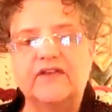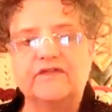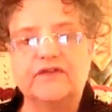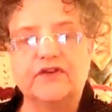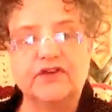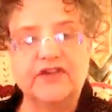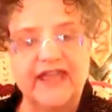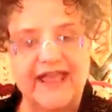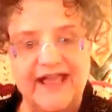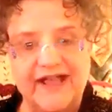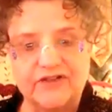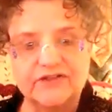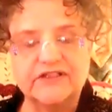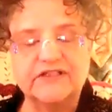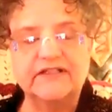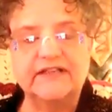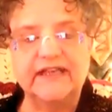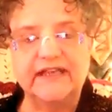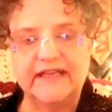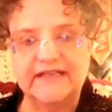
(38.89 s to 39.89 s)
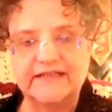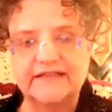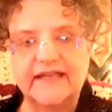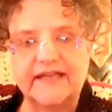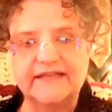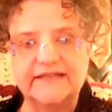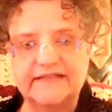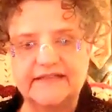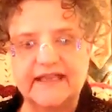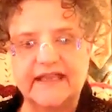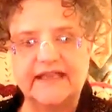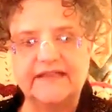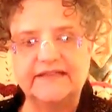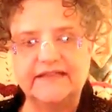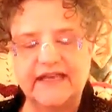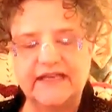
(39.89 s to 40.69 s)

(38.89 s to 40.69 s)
for counseling, as I said,